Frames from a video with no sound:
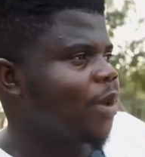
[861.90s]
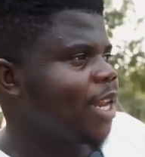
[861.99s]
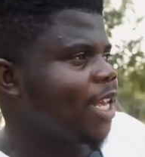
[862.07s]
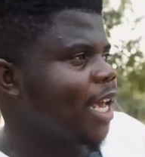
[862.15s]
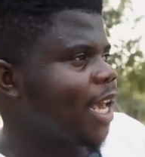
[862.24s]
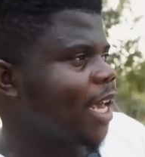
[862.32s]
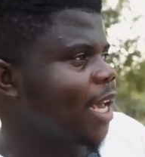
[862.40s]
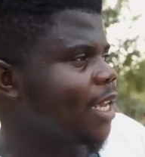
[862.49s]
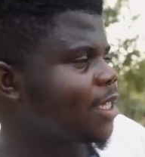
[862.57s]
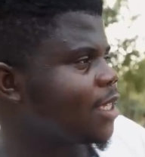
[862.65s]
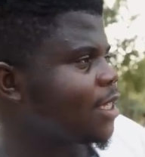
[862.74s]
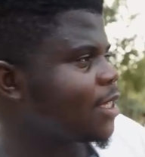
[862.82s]
many uh,
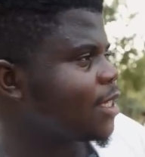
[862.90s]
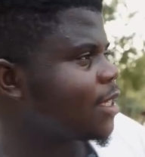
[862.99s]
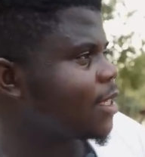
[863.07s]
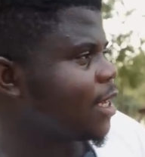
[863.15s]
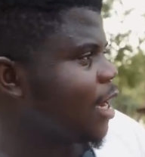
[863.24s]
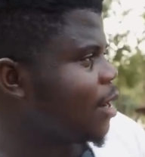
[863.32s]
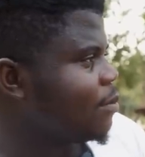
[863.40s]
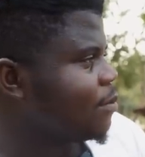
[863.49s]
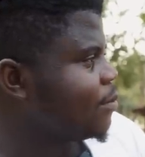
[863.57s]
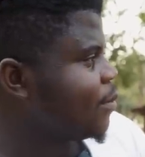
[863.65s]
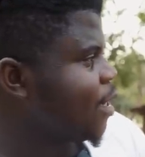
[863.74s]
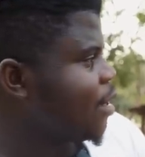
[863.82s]
acres is this
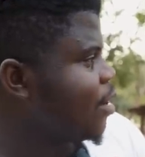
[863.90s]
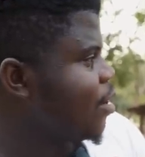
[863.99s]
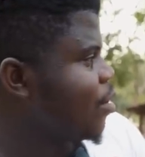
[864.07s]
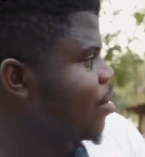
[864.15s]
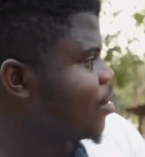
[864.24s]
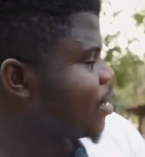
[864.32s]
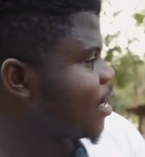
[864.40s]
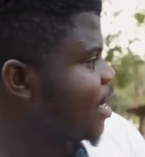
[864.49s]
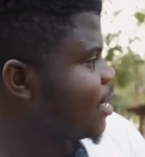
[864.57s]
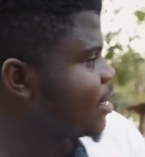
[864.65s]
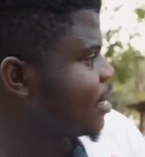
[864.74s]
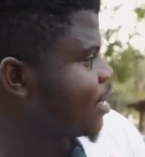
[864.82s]
um, whole
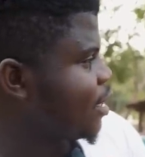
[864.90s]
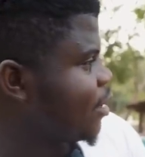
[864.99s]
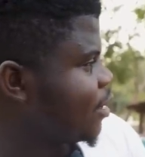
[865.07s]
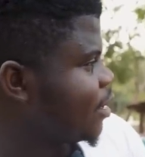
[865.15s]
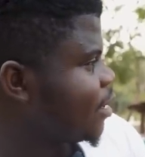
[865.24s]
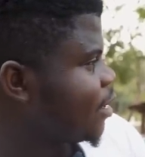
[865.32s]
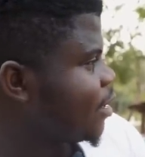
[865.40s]
setting sitting on?